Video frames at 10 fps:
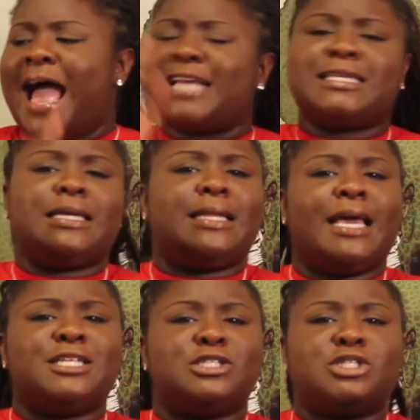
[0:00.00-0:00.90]
actually
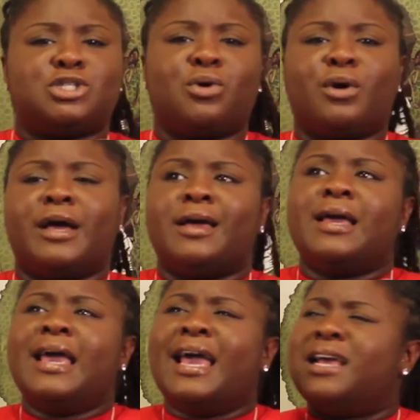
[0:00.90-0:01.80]
dating
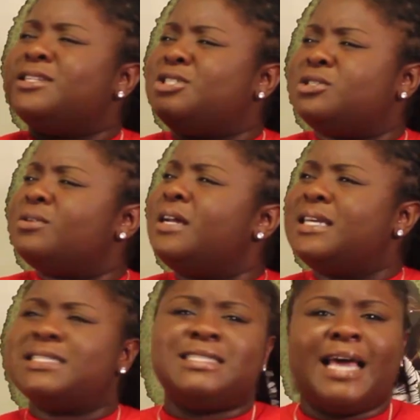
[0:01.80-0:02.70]
Joy, and Joy
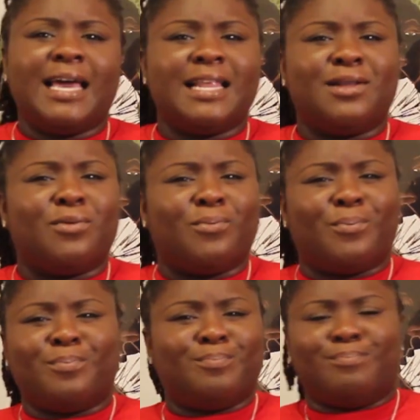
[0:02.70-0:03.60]
is dating the
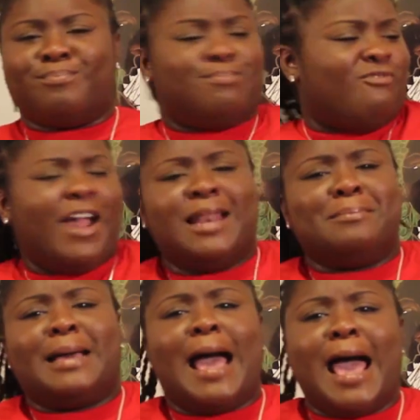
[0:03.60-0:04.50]

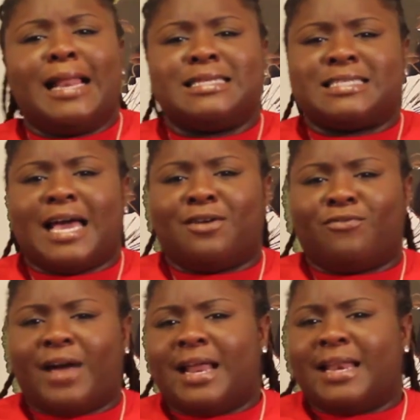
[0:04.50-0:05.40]
random guy that's like
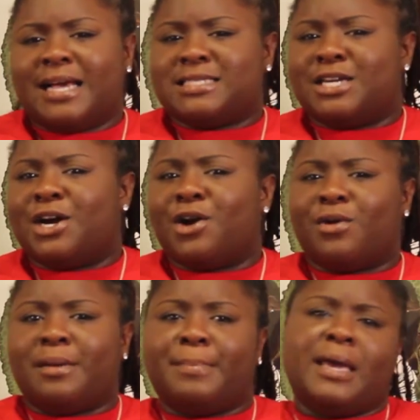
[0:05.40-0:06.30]
right next to her
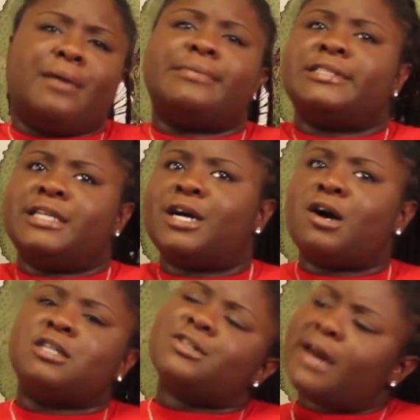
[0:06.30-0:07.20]
on the bed when she
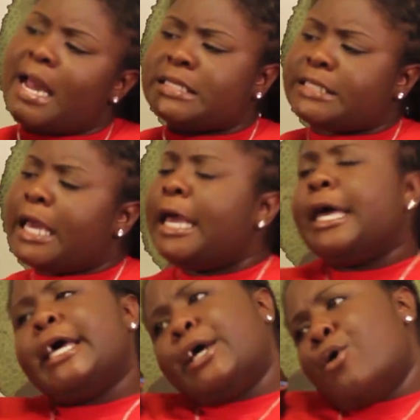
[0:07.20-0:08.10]
calls Craig and said,
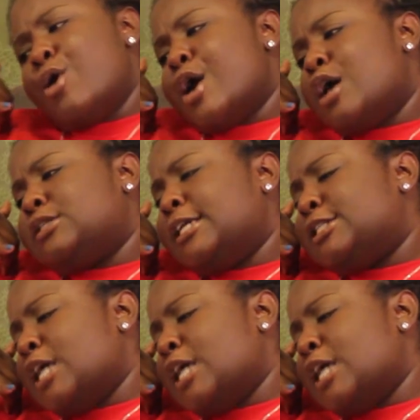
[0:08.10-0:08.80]
"Who you go to the